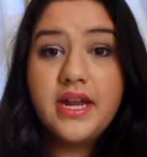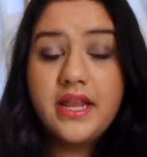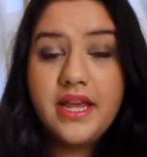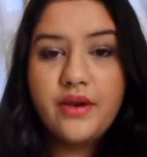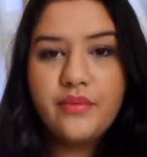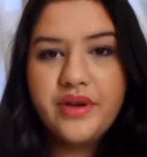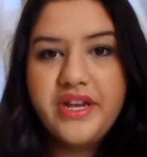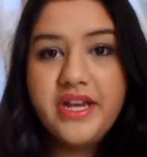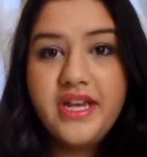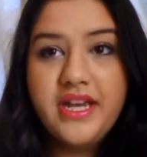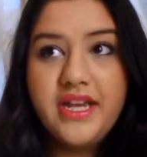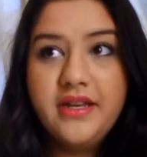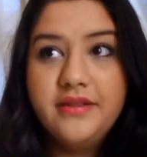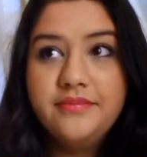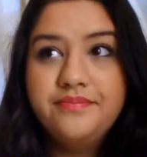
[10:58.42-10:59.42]
of, like,
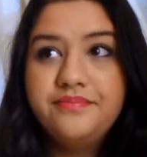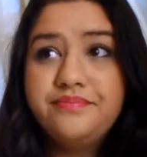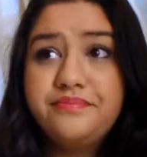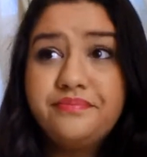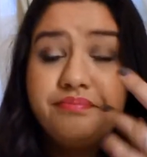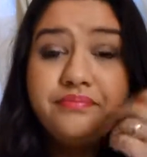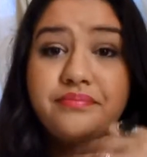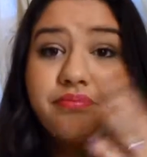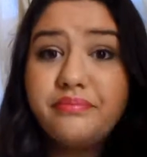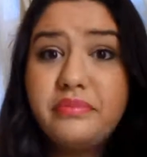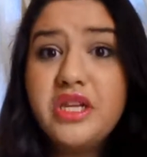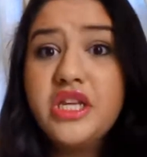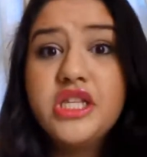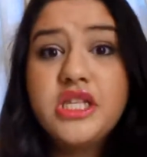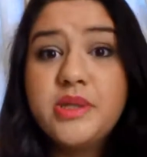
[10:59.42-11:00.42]

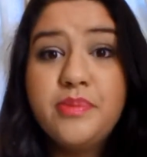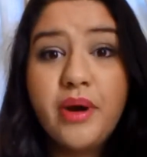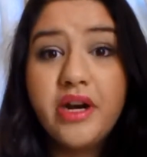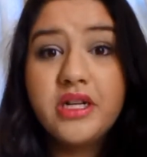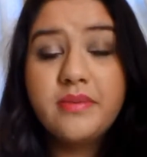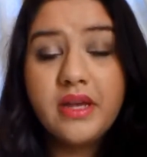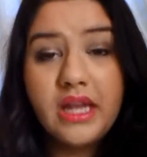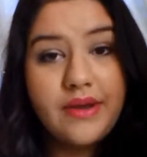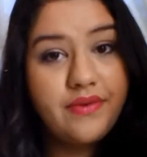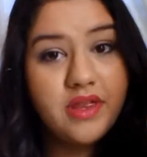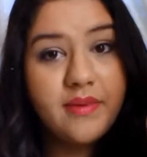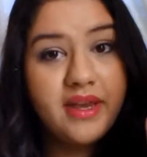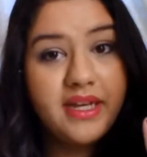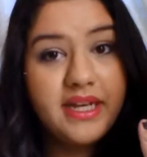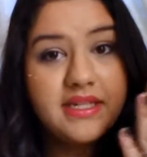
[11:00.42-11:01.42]
re-sparked my love for them,
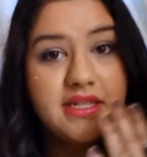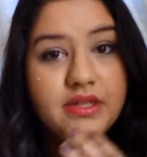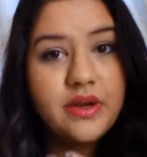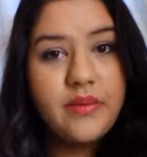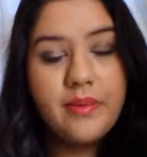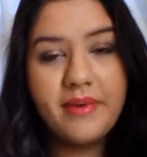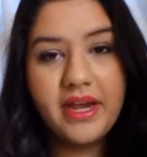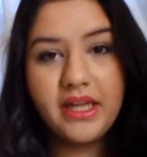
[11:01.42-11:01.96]
I guess, and so I went back